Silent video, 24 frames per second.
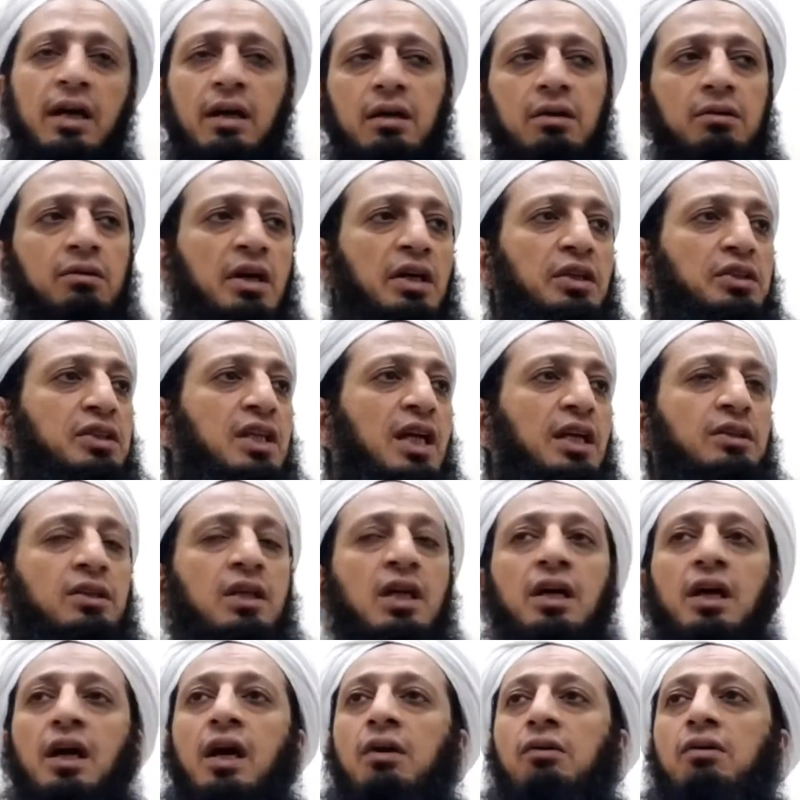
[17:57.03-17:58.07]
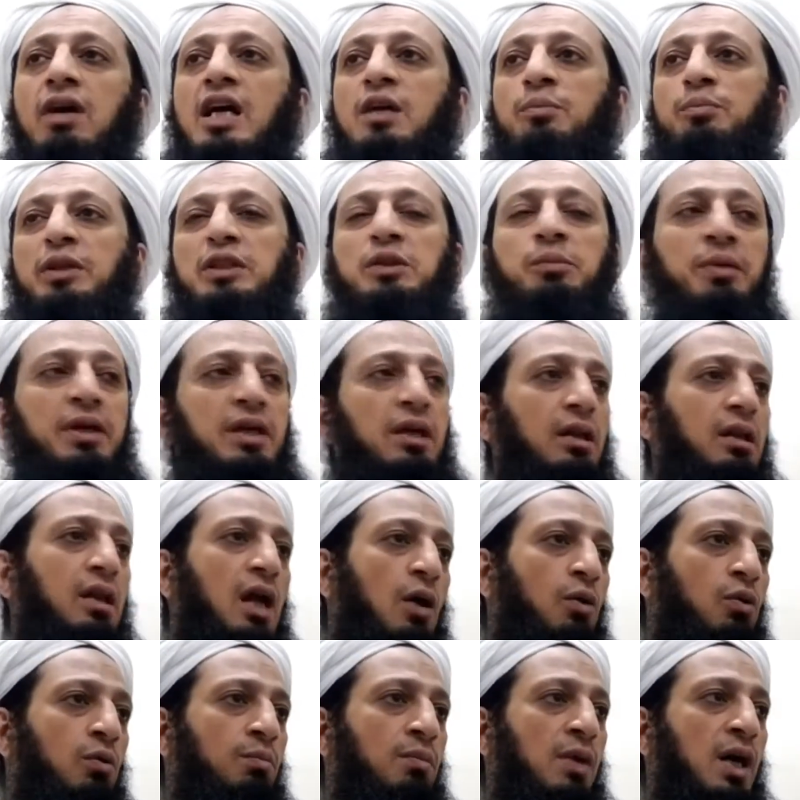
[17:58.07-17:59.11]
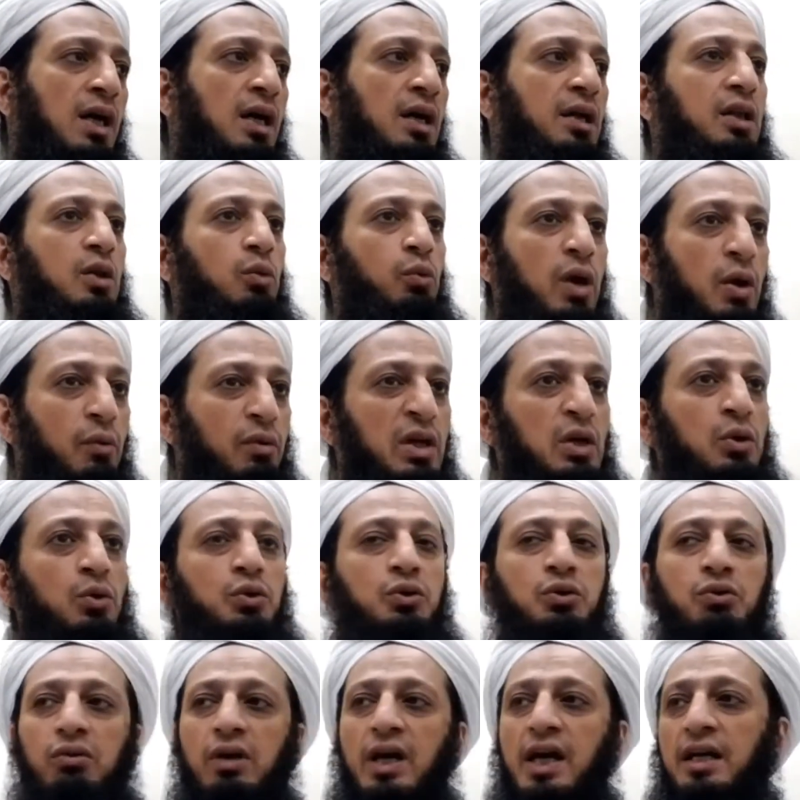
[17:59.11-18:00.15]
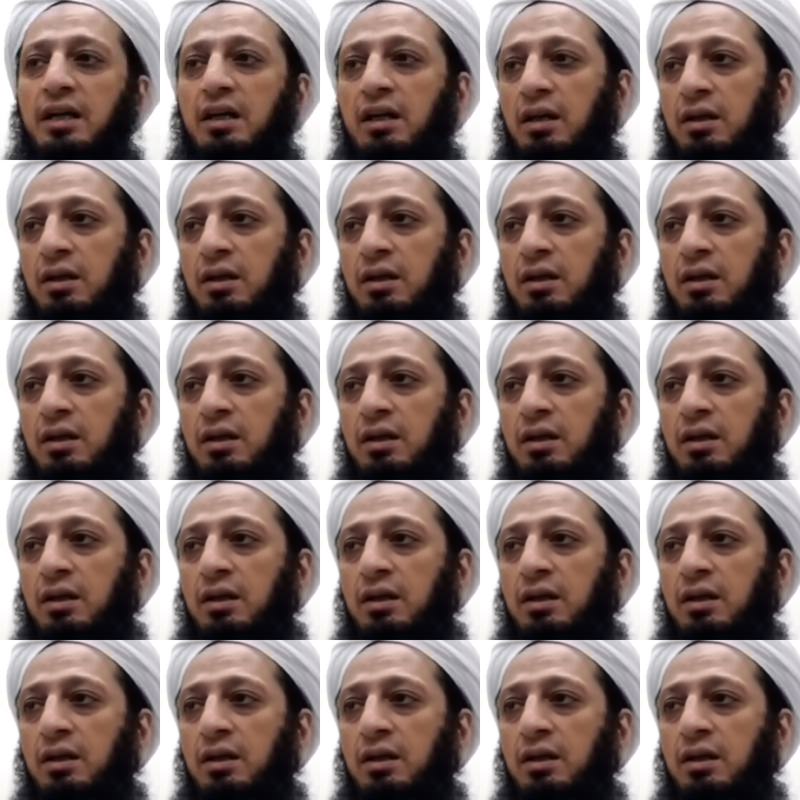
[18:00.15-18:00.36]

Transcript: Raise this and write Bismika Allahumma the way we used to write